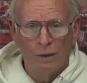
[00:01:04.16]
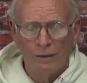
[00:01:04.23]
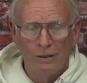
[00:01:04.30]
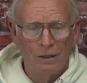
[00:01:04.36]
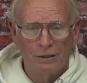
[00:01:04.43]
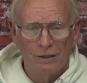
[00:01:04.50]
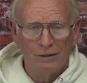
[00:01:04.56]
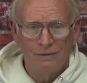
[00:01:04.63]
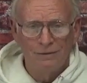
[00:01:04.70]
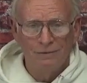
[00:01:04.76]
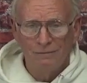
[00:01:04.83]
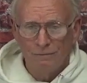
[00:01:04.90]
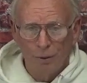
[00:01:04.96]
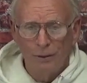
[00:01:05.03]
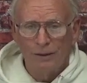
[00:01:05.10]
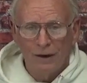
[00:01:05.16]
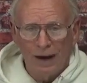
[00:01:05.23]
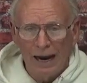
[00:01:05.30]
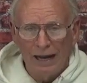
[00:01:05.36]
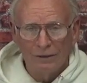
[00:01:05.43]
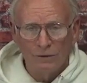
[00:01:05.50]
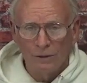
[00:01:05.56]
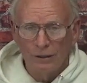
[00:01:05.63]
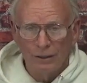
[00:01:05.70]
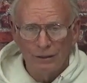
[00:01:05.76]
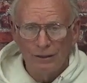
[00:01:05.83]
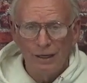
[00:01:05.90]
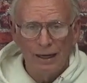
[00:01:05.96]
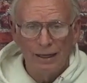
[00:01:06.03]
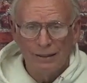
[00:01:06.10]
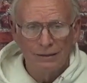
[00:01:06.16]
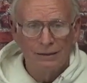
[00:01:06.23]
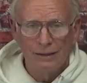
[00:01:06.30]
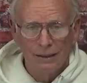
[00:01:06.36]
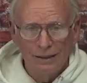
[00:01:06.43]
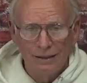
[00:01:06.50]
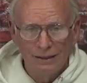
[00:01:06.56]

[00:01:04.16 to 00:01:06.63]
than just put their hands on the sticks